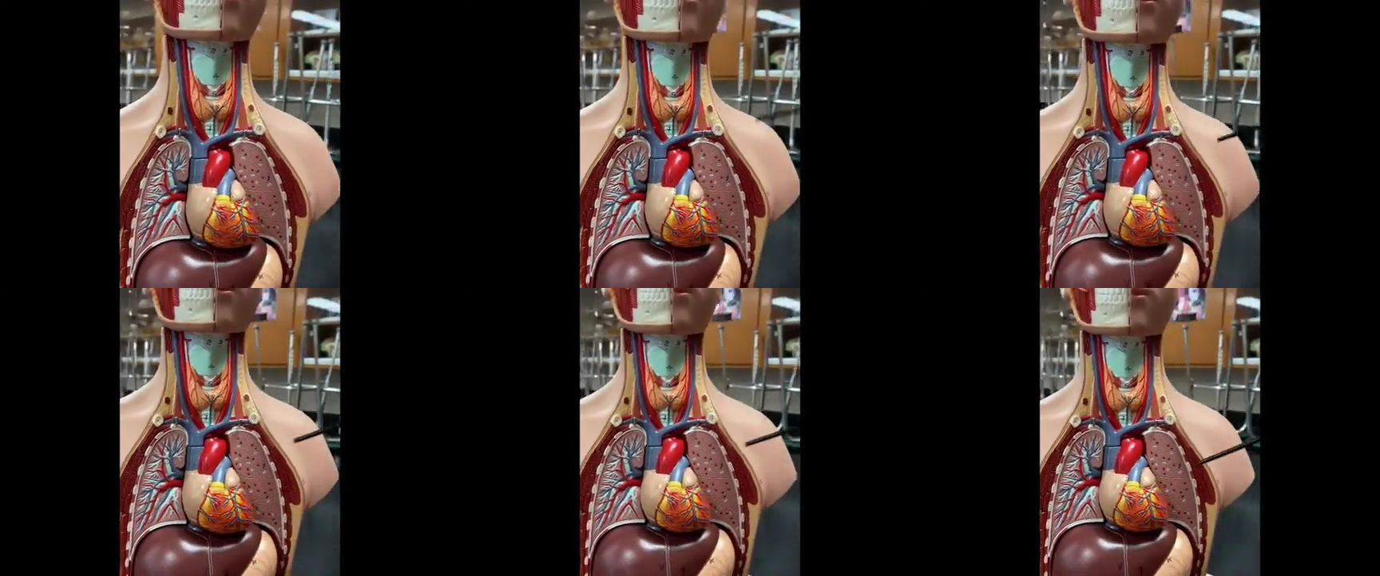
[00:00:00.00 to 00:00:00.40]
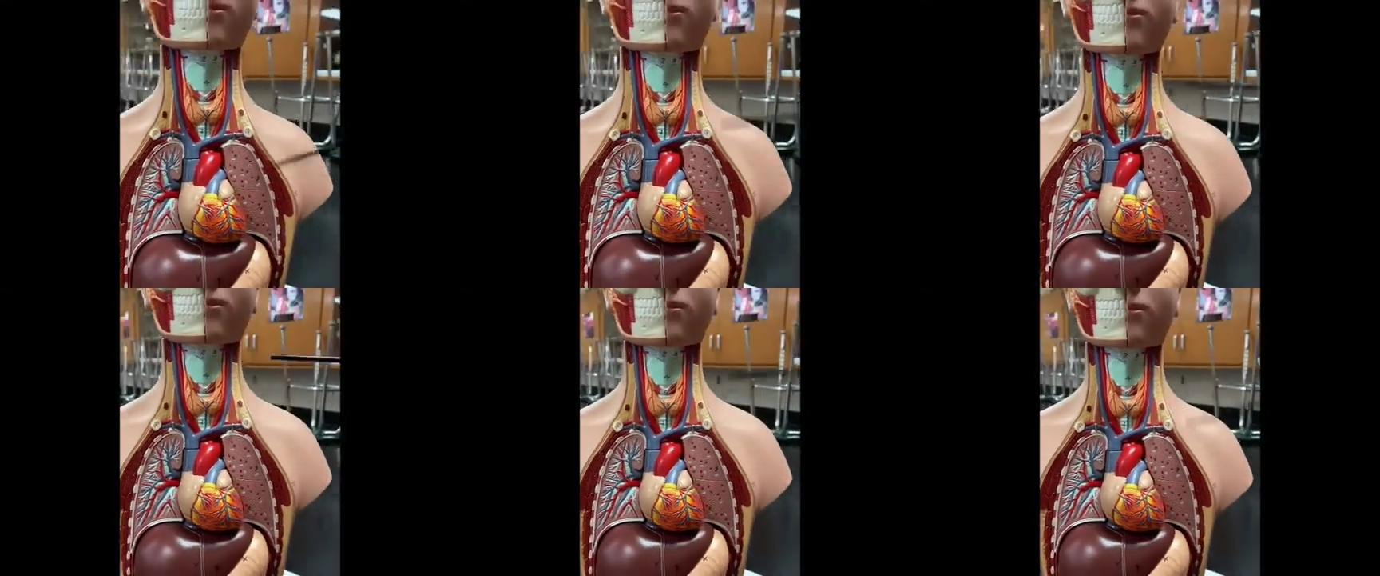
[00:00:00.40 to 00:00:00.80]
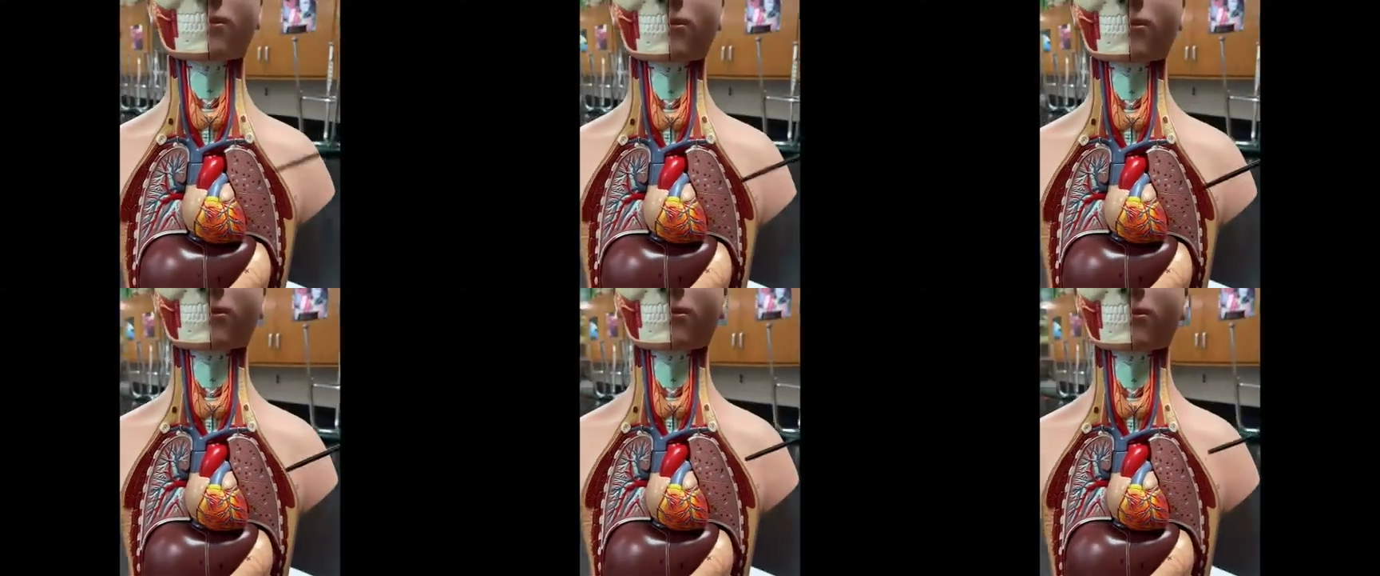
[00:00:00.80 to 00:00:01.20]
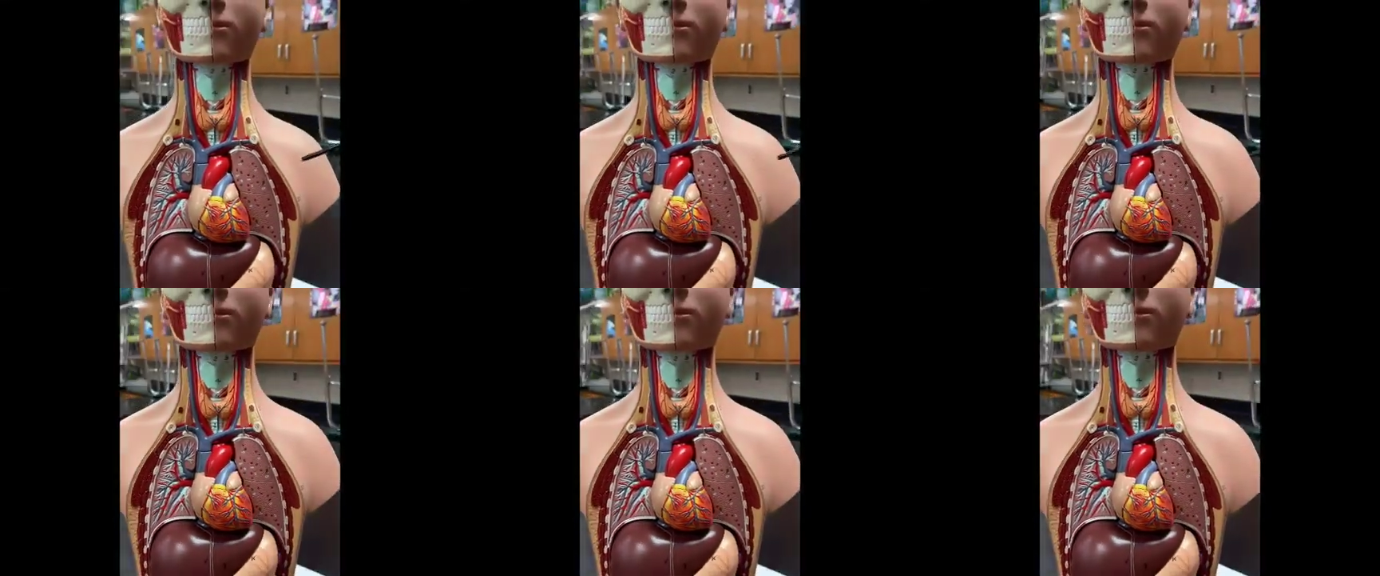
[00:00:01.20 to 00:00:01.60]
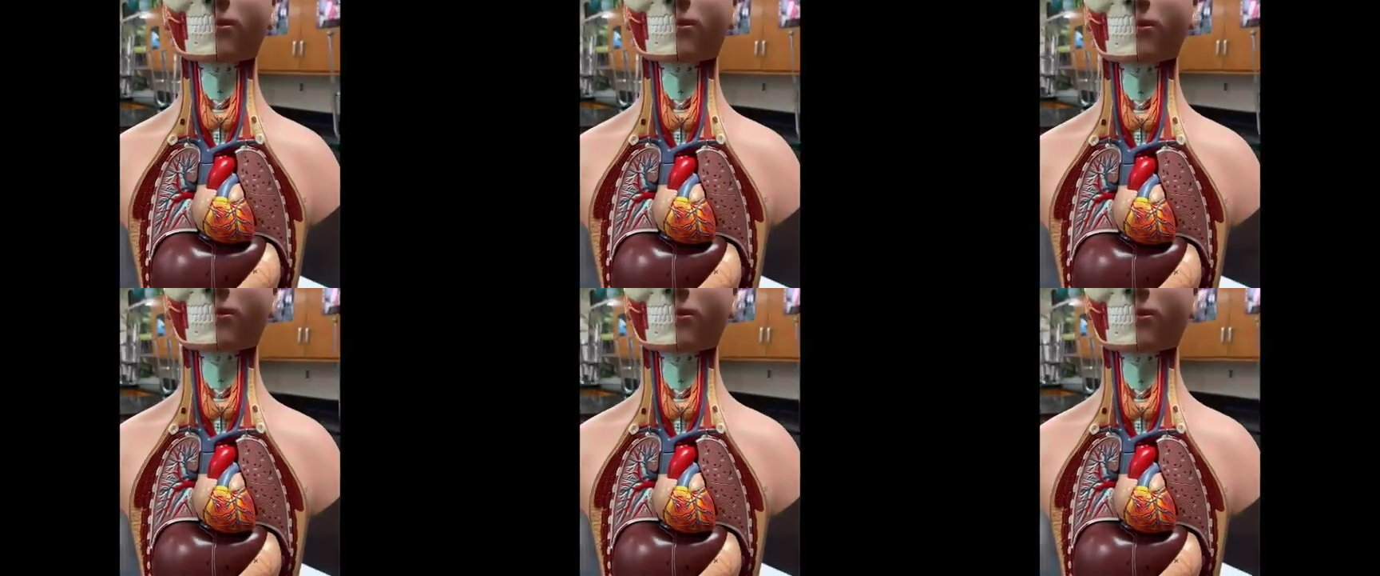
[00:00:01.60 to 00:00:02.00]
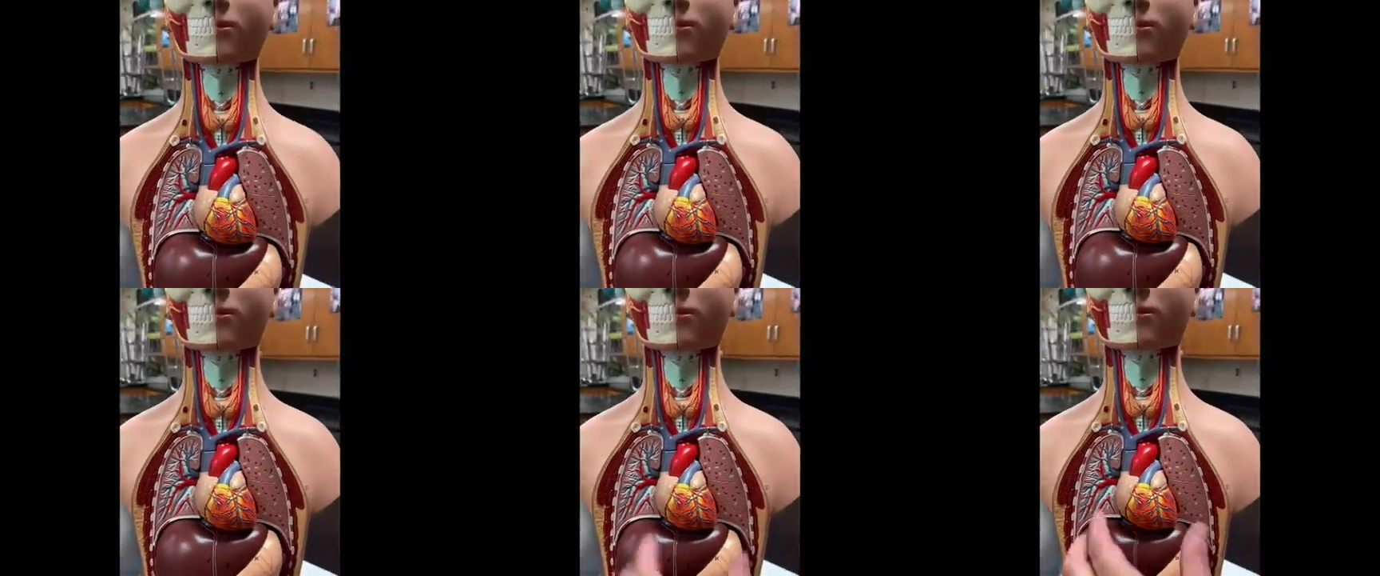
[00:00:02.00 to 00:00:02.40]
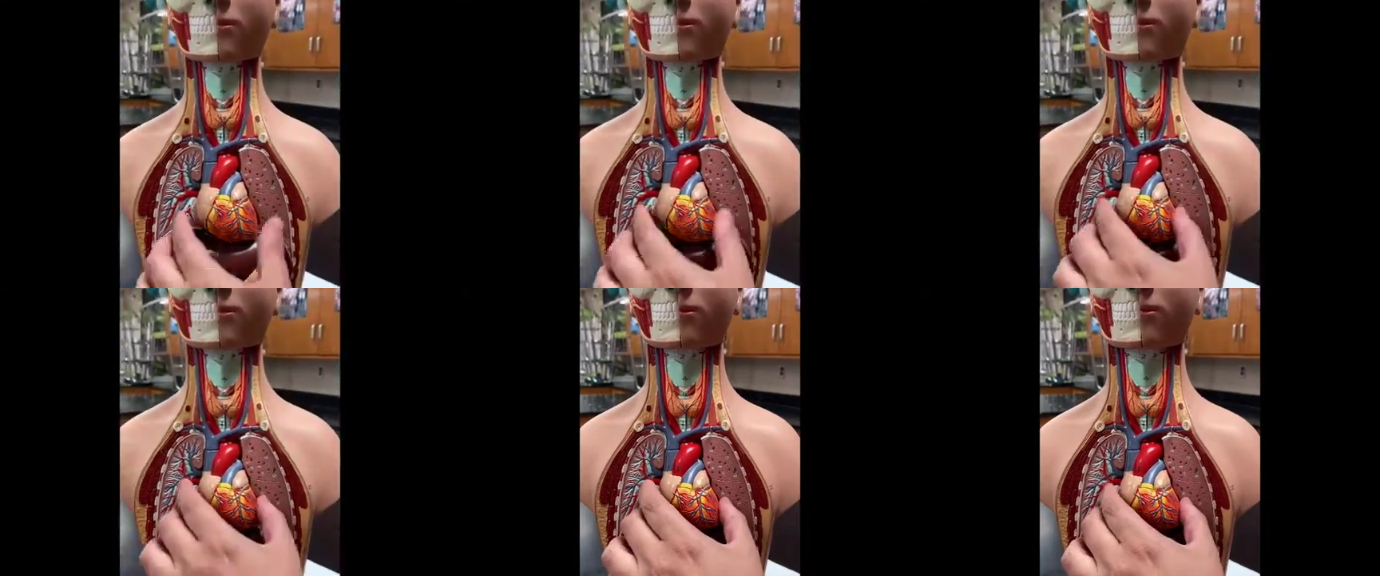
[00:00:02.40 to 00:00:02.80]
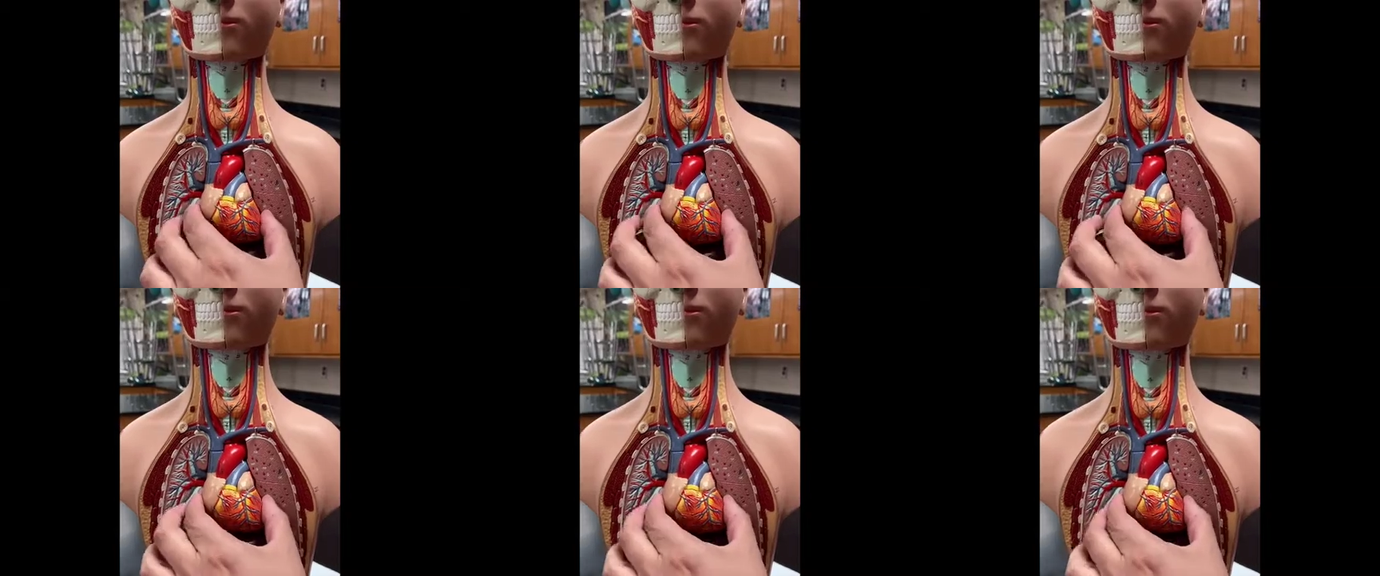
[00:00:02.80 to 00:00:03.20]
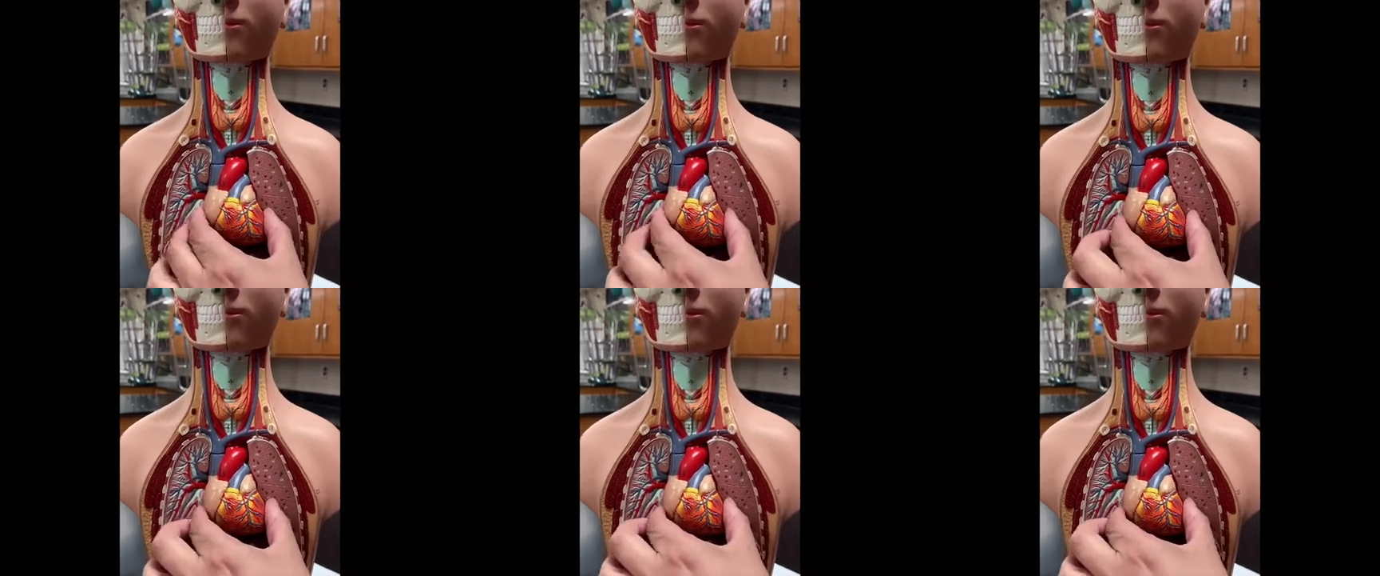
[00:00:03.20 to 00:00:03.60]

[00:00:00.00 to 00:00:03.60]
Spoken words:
Nobody's mouth can be seen.